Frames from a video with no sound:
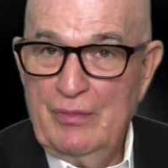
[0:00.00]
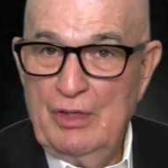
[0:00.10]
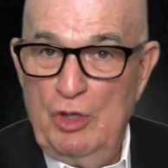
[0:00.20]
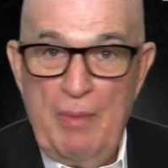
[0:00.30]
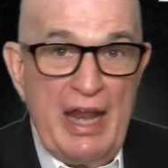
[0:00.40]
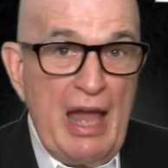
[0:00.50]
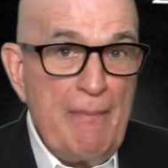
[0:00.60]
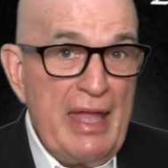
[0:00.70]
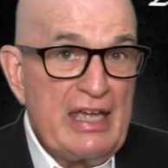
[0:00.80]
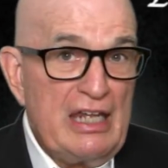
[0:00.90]
You may not
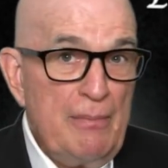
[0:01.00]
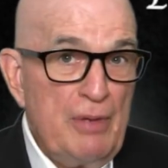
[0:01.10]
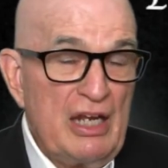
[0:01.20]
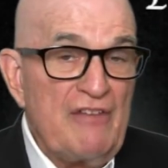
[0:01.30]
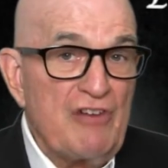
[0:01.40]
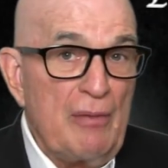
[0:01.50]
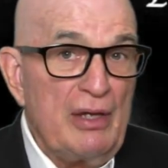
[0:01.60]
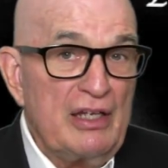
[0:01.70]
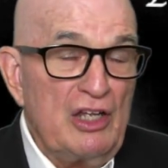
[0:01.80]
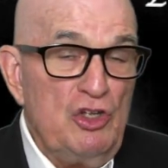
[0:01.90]
make any money from
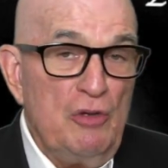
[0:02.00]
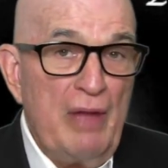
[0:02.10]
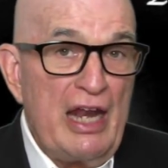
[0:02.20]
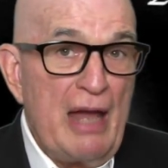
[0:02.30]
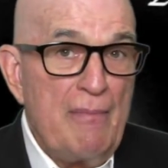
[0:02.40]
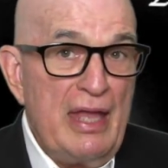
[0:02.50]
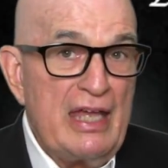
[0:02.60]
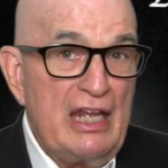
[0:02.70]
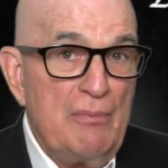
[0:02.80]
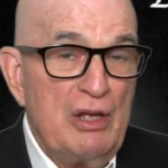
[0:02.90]
it, and you may not make
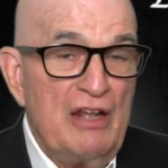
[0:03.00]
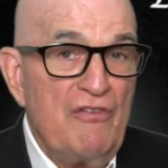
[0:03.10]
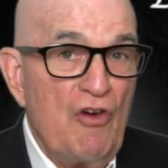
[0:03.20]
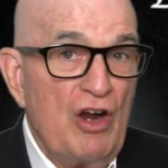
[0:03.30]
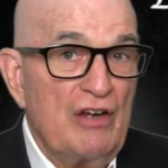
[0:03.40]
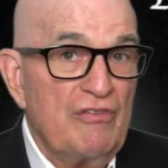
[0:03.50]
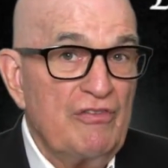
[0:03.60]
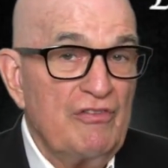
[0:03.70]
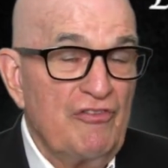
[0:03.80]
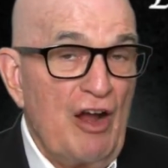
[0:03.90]
any money
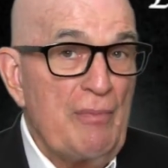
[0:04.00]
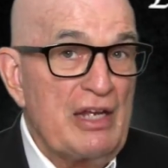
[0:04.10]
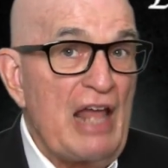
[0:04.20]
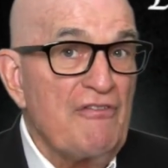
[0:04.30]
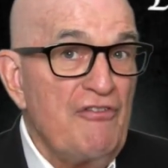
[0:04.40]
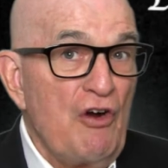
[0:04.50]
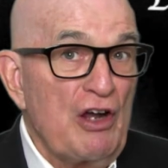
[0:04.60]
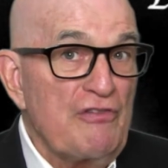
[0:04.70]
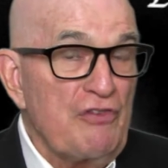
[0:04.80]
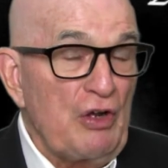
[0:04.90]
from it
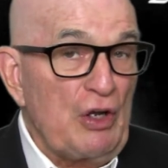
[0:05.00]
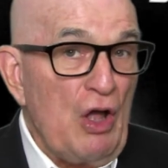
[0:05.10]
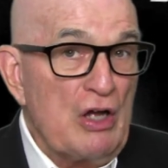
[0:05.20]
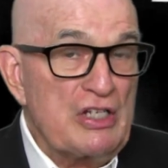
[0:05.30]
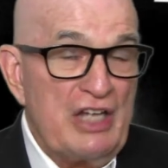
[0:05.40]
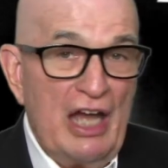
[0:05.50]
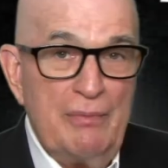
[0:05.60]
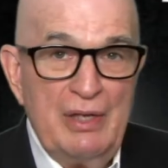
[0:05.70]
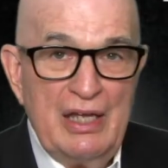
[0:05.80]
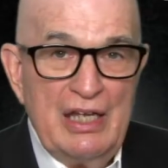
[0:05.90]
for a long time,
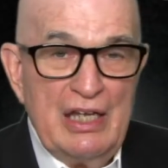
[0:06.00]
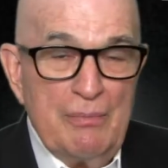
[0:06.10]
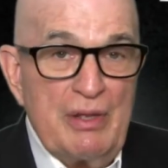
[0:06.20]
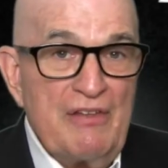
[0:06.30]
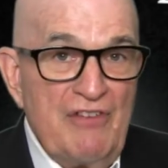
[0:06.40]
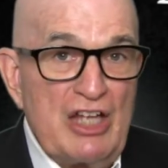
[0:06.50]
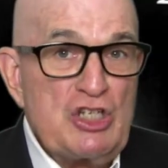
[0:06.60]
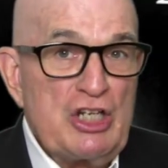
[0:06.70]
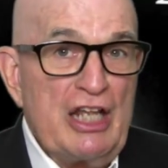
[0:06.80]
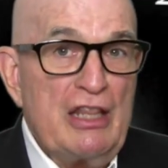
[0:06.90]
but
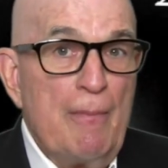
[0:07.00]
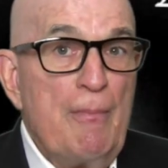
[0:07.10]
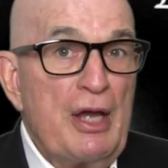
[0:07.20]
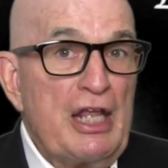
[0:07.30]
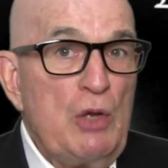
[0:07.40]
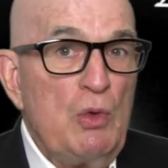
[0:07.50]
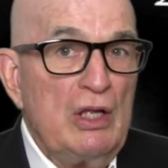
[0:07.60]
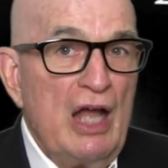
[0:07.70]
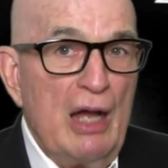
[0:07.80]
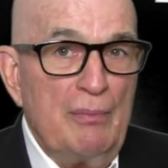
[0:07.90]
eventually the money will
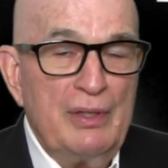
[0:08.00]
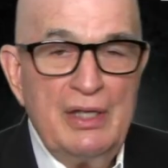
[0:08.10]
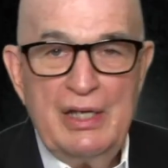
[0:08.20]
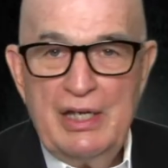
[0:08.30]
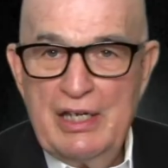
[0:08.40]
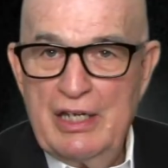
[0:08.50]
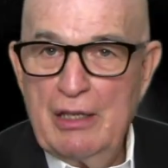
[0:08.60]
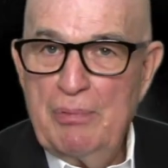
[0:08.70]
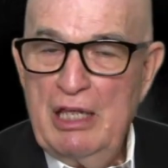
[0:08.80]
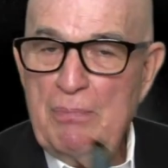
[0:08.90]
come to
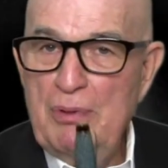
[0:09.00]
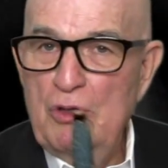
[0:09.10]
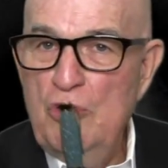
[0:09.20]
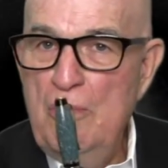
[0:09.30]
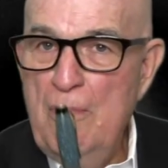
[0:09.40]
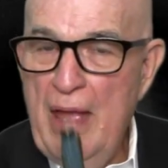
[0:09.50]
the people who